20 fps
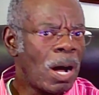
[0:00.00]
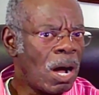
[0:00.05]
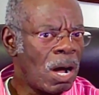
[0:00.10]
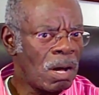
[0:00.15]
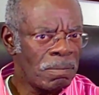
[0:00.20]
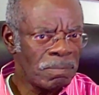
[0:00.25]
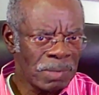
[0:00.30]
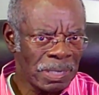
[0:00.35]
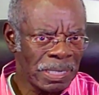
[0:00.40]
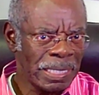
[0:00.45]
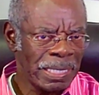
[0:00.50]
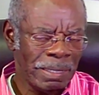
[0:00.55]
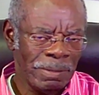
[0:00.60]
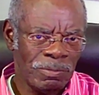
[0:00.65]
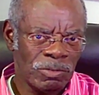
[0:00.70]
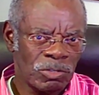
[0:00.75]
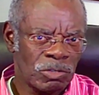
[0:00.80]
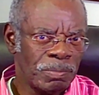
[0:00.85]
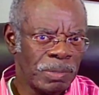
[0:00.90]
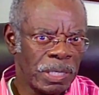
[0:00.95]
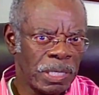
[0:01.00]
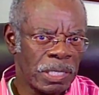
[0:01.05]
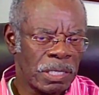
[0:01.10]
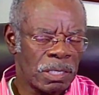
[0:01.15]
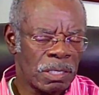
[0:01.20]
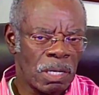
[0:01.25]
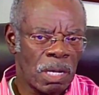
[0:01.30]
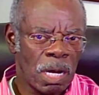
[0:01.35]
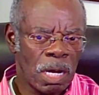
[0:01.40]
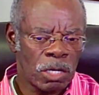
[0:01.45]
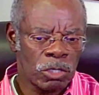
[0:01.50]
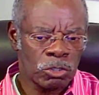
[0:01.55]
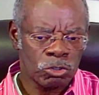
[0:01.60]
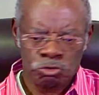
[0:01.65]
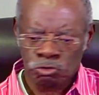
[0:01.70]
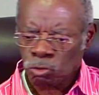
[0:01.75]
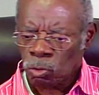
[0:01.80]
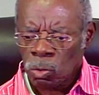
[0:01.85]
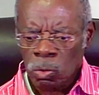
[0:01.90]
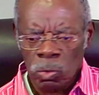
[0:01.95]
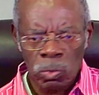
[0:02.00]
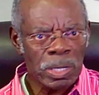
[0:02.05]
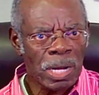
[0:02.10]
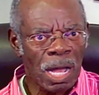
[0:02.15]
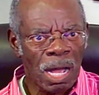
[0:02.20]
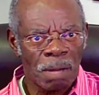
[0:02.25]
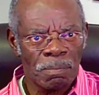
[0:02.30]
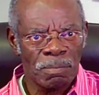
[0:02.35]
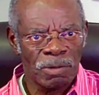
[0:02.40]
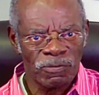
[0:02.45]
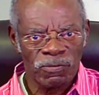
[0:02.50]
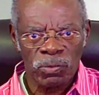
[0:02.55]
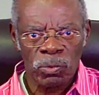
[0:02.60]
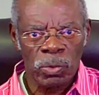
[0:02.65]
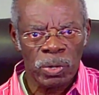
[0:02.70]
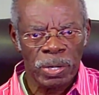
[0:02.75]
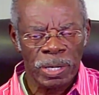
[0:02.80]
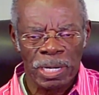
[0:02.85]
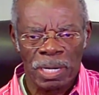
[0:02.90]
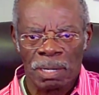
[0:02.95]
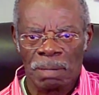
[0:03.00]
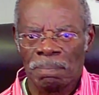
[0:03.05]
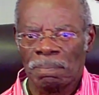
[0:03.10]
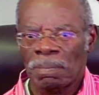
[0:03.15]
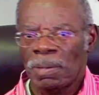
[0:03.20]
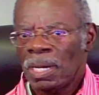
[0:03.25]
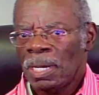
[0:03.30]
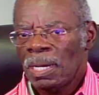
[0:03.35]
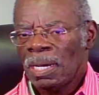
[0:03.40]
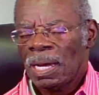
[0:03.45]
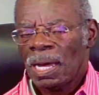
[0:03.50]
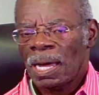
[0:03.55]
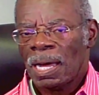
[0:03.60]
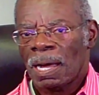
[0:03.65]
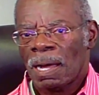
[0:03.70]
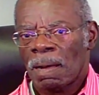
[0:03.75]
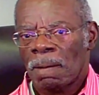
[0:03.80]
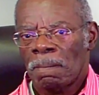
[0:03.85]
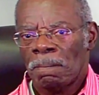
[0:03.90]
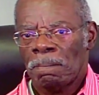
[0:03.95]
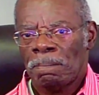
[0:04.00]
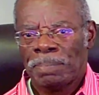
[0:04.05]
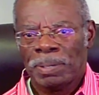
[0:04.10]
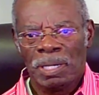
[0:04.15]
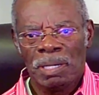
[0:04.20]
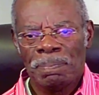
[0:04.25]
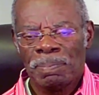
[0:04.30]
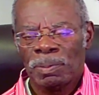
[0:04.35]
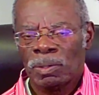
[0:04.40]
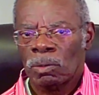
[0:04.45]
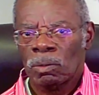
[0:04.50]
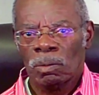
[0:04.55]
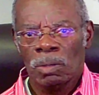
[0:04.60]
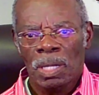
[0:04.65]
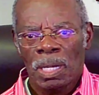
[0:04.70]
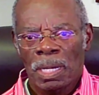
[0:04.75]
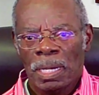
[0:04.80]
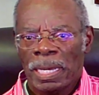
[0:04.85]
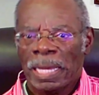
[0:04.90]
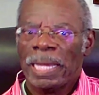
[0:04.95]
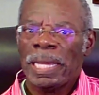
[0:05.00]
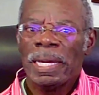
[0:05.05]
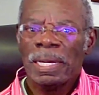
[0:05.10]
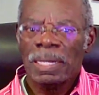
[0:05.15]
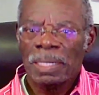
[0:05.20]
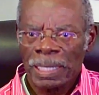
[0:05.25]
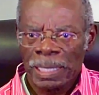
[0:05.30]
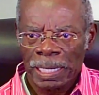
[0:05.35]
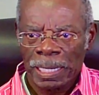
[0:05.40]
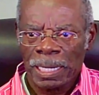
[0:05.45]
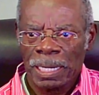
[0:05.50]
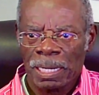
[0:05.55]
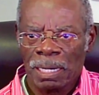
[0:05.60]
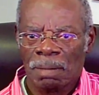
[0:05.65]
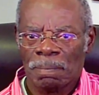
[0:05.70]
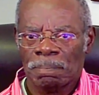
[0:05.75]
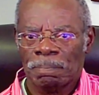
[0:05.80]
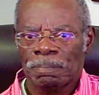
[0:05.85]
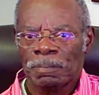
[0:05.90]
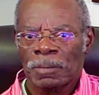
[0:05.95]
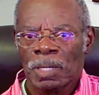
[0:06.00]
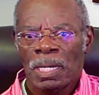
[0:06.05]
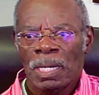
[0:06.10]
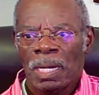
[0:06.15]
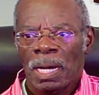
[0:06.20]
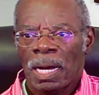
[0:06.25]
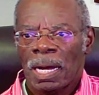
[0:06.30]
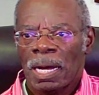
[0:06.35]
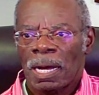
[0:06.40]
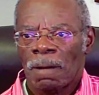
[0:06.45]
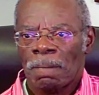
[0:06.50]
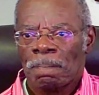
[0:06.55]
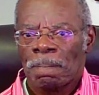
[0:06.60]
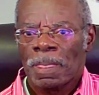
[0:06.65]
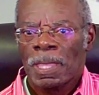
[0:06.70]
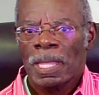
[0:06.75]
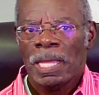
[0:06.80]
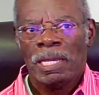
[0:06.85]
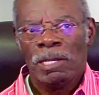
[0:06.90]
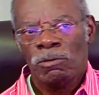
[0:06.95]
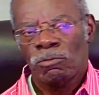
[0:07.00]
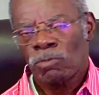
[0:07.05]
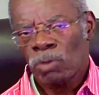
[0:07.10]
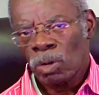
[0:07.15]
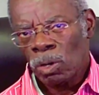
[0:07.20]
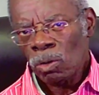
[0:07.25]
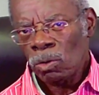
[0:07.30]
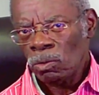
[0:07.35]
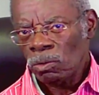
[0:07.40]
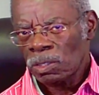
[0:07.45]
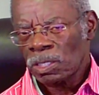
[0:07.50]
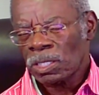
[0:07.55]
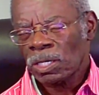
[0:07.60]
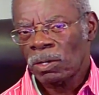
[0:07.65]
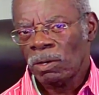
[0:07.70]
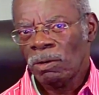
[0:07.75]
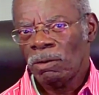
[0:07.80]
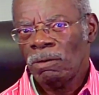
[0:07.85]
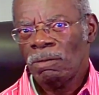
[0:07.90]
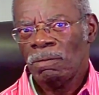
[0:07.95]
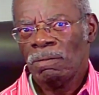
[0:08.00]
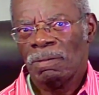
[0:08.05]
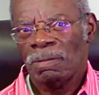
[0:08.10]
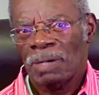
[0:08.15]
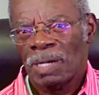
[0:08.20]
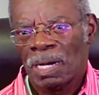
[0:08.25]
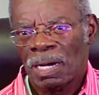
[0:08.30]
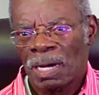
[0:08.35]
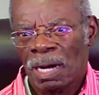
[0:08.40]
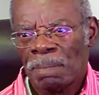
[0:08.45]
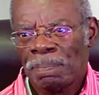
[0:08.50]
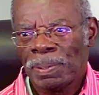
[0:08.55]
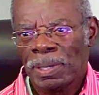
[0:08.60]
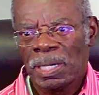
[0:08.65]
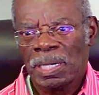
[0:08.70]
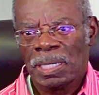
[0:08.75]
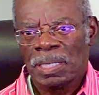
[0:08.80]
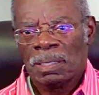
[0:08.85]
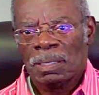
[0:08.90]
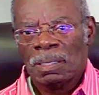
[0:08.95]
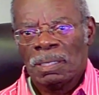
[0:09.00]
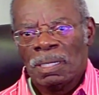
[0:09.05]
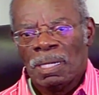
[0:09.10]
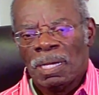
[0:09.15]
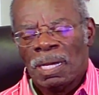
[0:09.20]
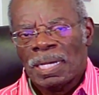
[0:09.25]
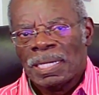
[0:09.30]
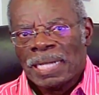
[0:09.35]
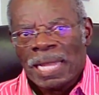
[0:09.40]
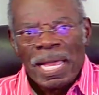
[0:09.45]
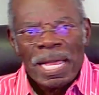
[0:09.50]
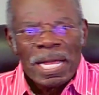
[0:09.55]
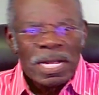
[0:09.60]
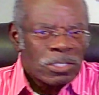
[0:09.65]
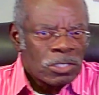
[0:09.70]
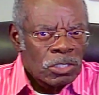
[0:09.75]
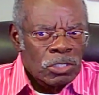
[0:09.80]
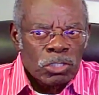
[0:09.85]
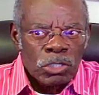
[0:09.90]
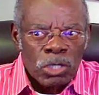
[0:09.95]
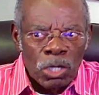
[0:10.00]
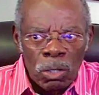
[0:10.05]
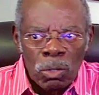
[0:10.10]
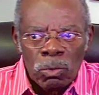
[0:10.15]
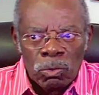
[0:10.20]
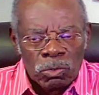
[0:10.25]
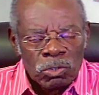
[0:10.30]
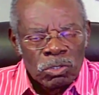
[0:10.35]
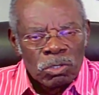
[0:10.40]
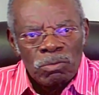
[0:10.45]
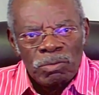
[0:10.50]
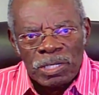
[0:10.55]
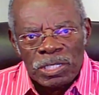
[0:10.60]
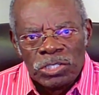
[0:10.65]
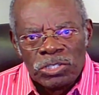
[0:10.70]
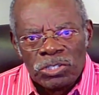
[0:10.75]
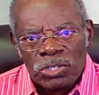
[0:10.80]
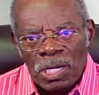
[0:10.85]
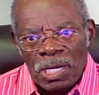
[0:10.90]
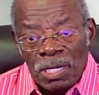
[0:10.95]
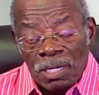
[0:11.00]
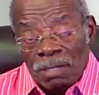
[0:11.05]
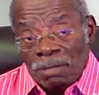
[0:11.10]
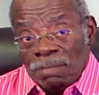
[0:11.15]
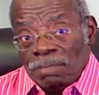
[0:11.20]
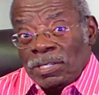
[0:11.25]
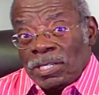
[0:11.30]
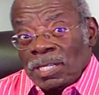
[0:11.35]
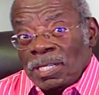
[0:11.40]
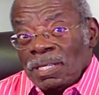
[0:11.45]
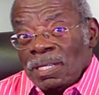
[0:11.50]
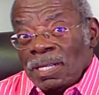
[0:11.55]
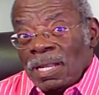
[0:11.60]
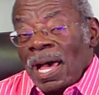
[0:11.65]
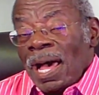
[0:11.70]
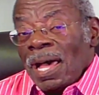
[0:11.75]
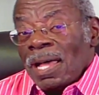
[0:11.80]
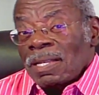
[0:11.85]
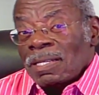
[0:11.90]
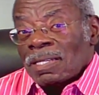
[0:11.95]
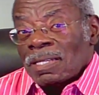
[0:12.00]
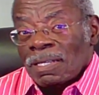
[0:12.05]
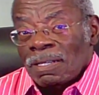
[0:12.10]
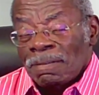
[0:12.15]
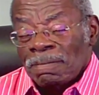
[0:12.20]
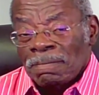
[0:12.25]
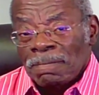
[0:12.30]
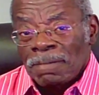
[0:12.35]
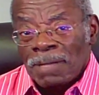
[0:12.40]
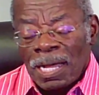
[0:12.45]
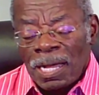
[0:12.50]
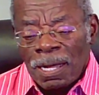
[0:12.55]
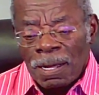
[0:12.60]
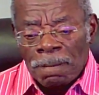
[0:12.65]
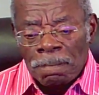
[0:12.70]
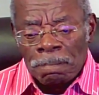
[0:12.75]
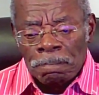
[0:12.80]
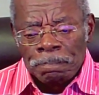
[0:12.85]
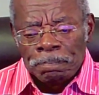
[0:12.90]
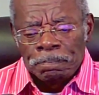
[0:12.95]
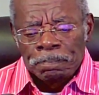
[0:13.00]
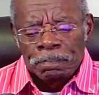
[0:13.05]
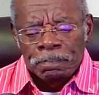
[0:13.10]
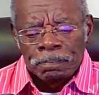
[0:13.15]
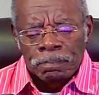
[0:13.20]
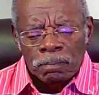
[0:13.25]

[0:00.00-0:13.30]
palm leaves being uh, strewn out before him, um, people hailing him. Um, he rode, though, uh, upon an ass's coat, which did not um,